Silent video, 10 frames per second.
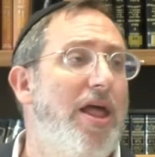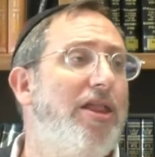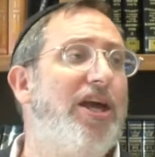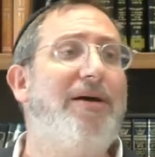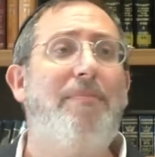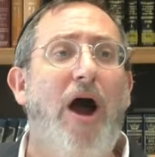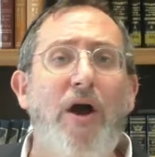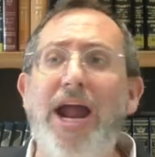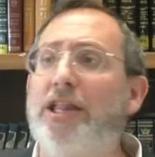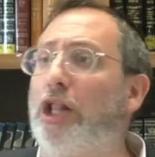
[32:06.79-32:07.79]
The
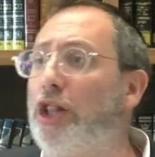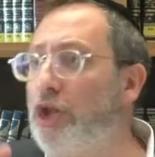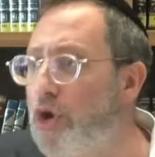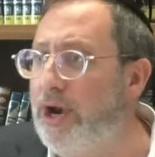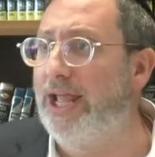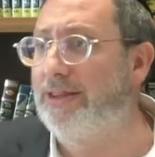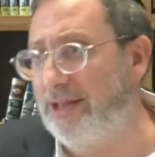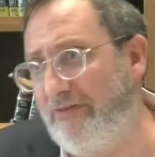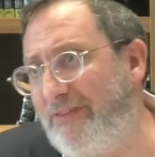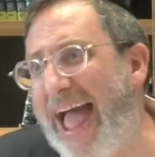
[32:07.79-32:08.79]
Gemara is alluding to
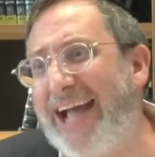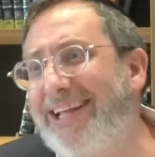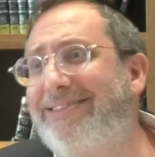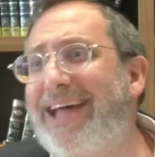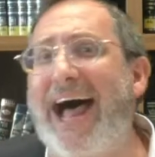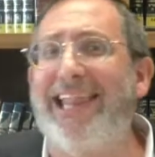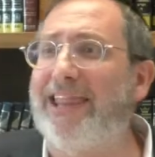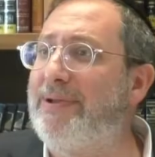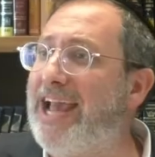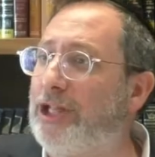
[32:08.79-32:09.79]
the fact that das has
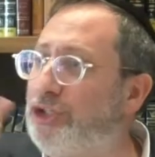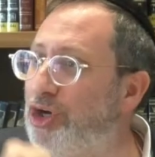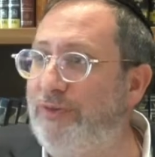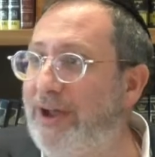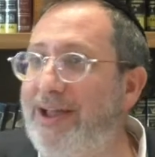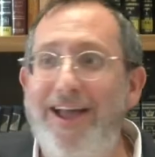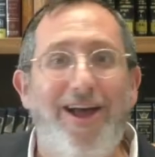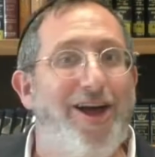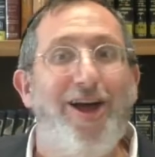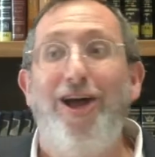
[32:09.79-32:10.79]
to be next to tshuva.
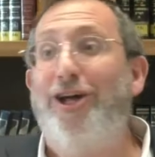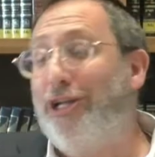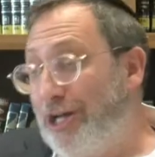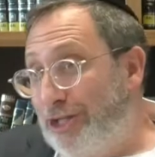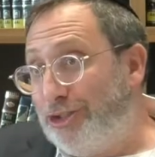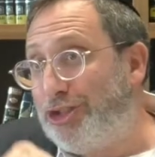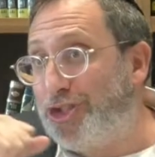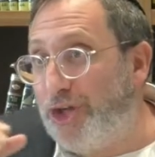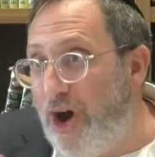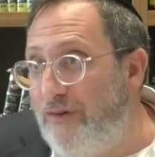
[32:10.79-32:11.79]

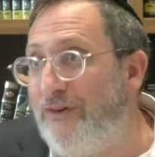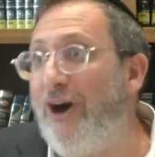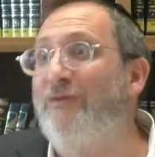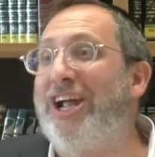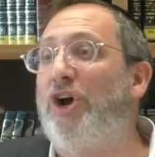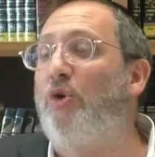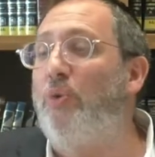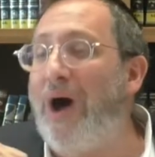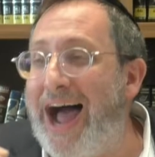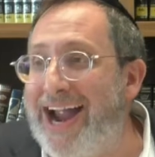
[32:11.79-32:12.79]
Tshuva
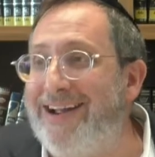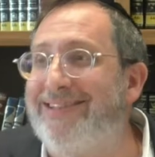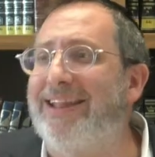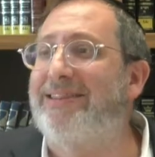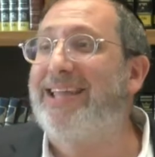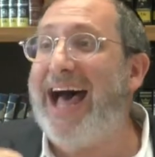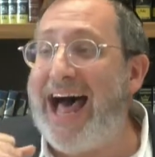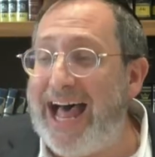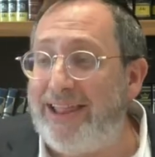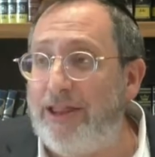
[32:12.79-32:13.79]
requires the
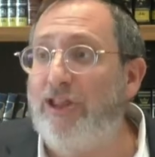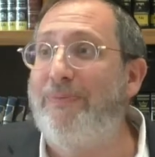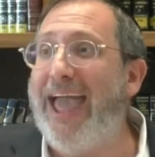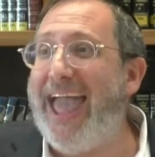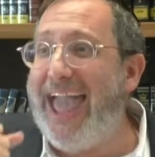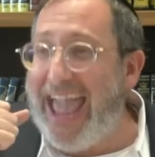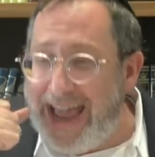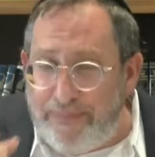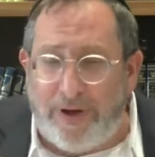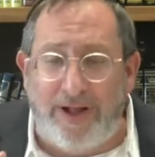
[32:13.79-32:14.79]
das to be
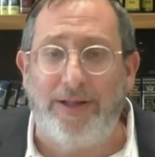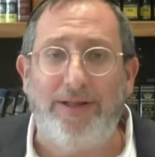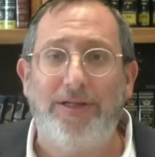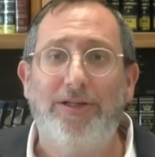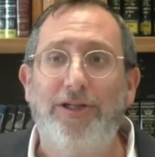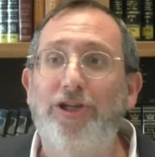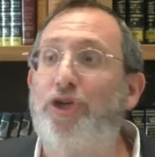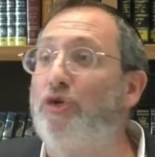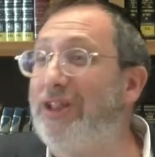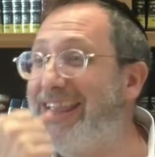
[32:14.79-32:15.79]
able
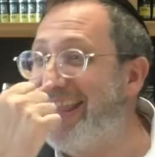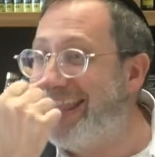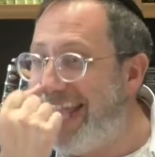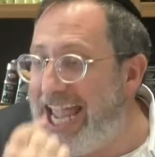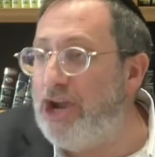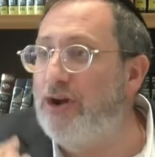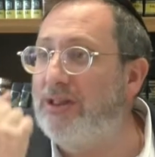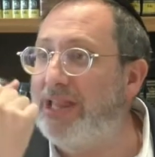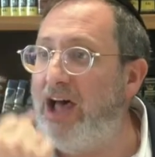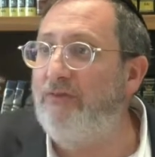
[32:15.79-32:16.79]
to see
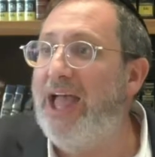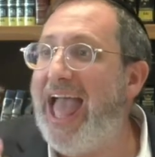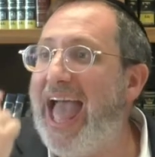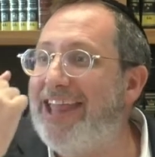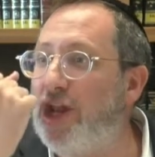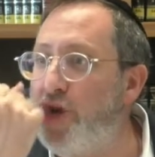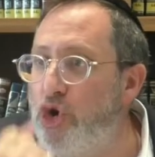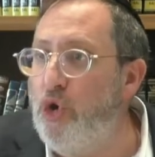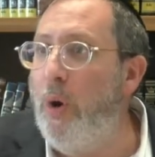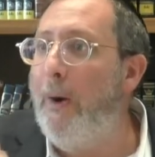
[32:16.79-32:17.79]
yourself as a
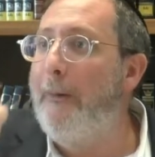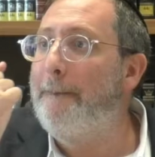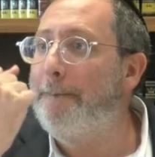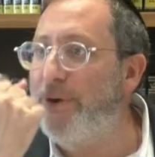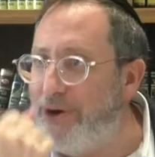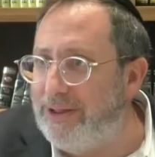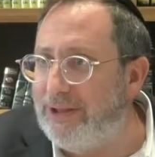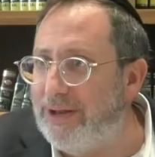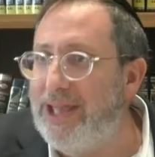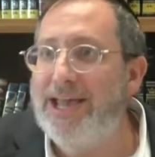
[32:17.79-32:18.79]
new
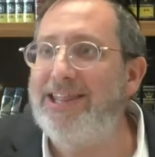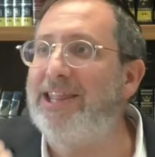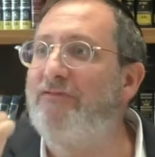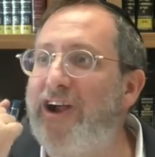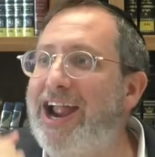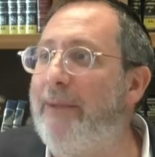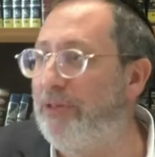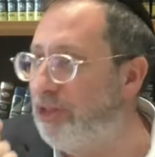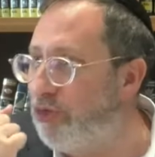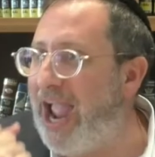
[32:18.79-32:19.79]
person. This is a very
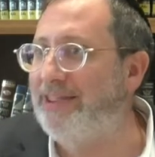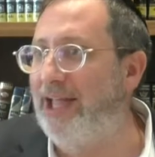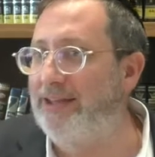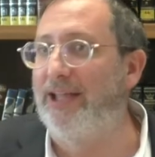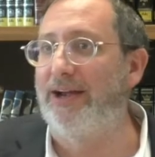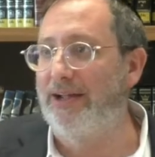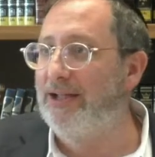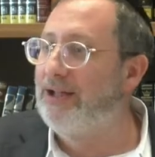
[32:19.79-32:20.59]
abstract idea.